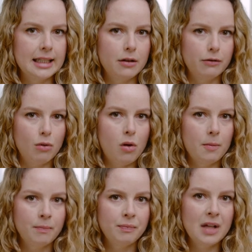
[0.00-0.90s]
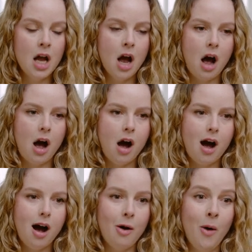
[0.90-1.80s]
of wool.
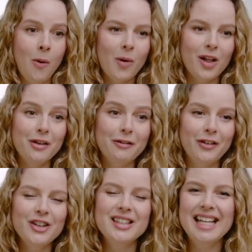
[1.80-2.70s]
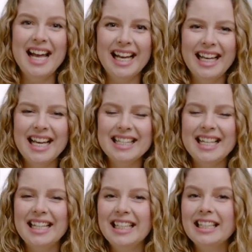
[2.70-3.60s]
Well, the first thing is
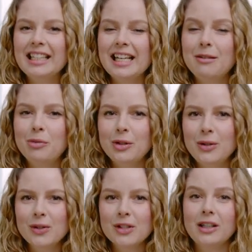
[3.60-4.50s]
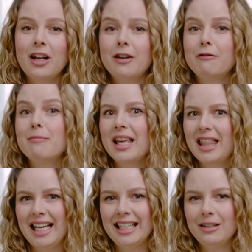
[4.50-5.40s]
that it can produce a lot of
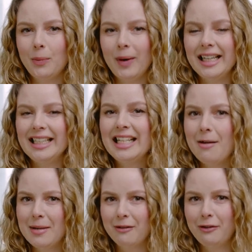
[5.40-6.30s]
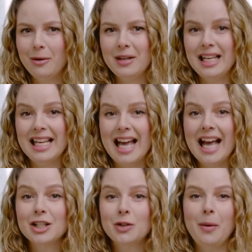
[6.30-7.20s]
methane, right? Coming from the
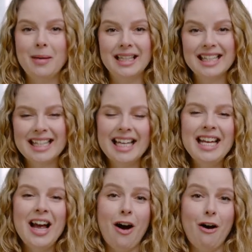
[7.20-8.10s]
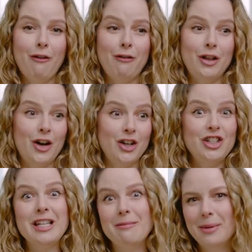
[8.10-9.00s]
excrement of the
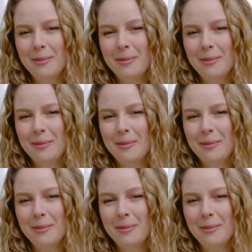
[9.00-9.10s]
sheep.